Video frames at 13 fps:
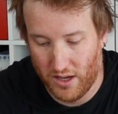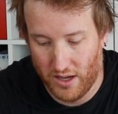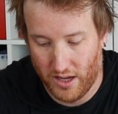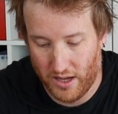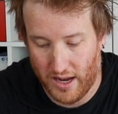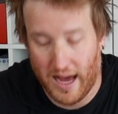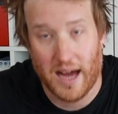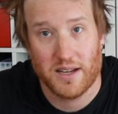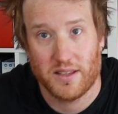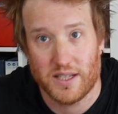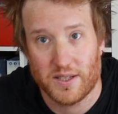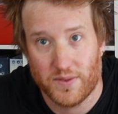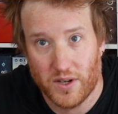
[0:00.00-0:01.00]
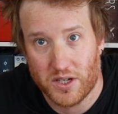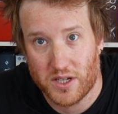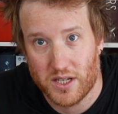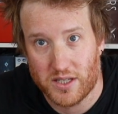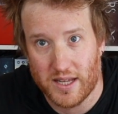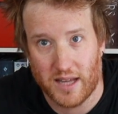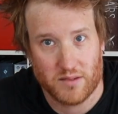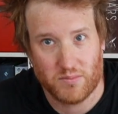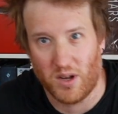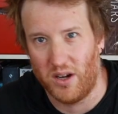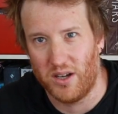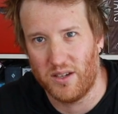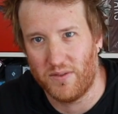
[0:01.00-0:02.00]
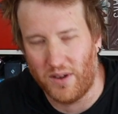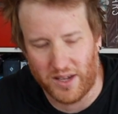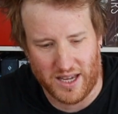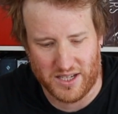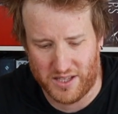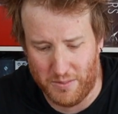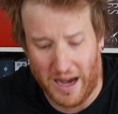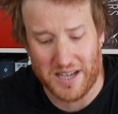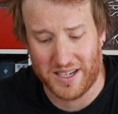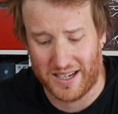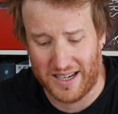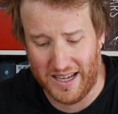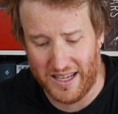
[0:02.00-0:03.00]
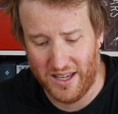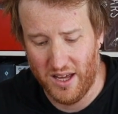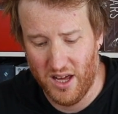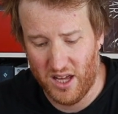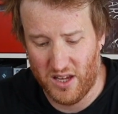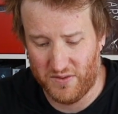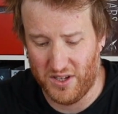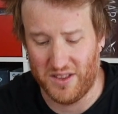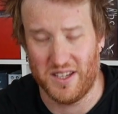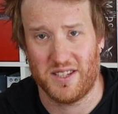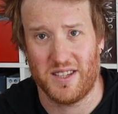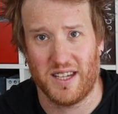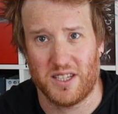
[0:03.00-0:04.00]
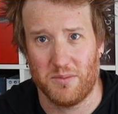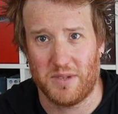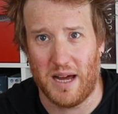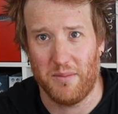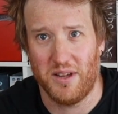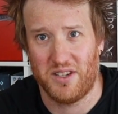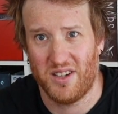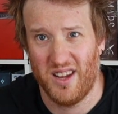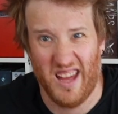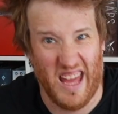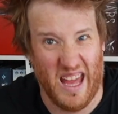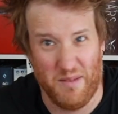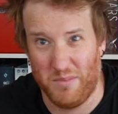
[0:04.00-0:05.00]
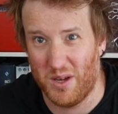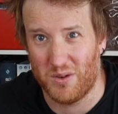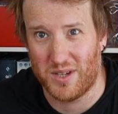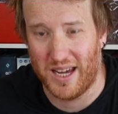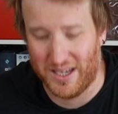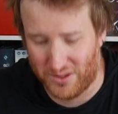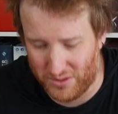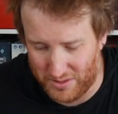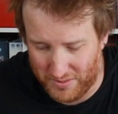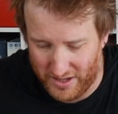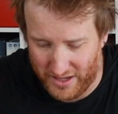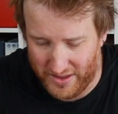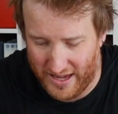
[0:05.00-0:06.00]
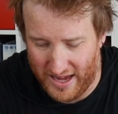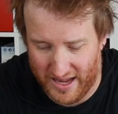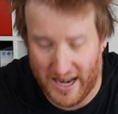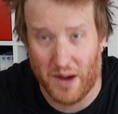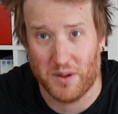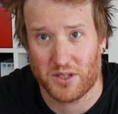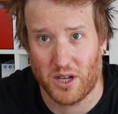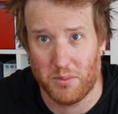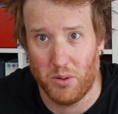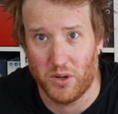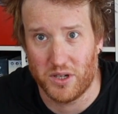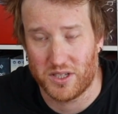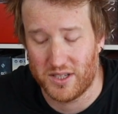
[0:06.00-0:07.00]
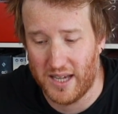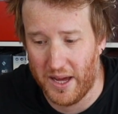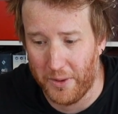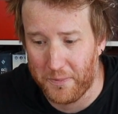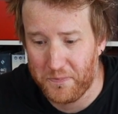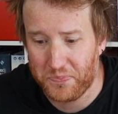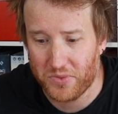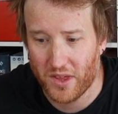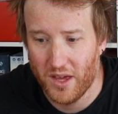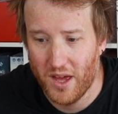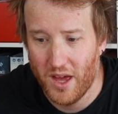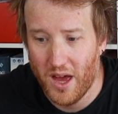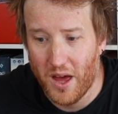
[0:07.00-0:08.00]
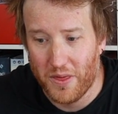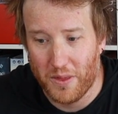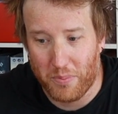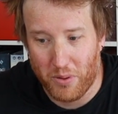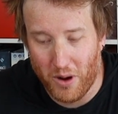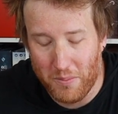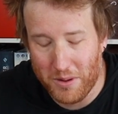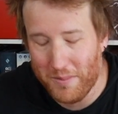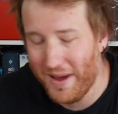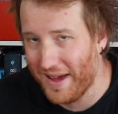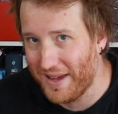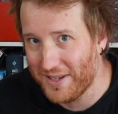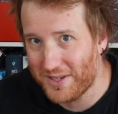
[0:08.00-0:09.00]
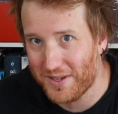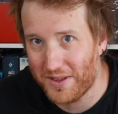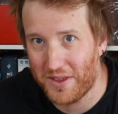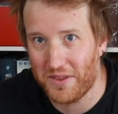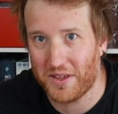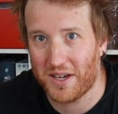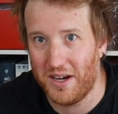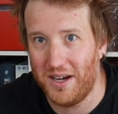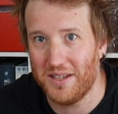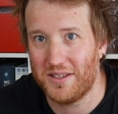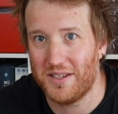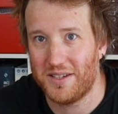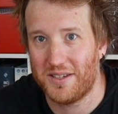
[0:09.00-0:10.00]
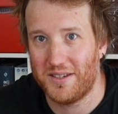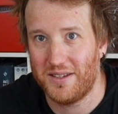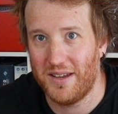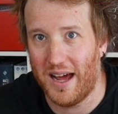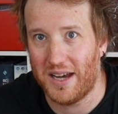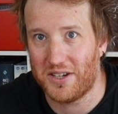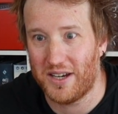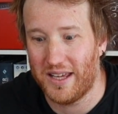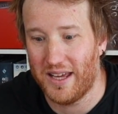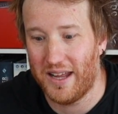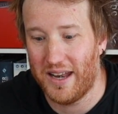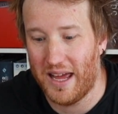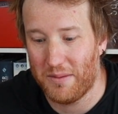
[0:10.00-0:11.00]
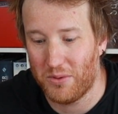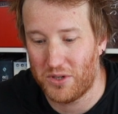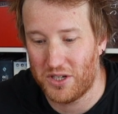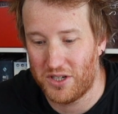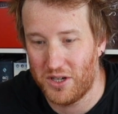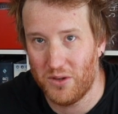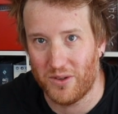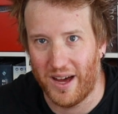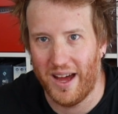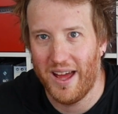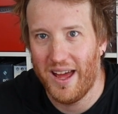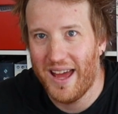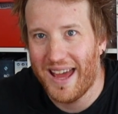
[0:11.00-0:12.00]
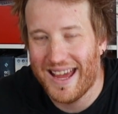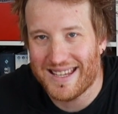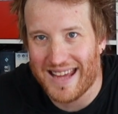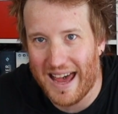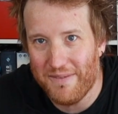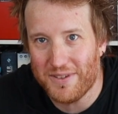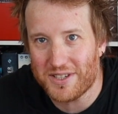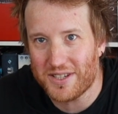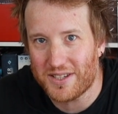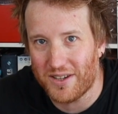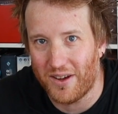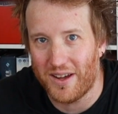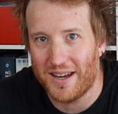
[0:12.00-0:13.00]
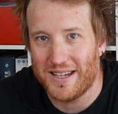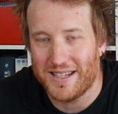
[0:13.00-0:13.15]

and add this version instead. Kind of, I guess, thematically, you've done this thing some damage, it mutates or something like that, and now it's got a poison tail. The problem is that the card that actually enables you to do that is ever so slightly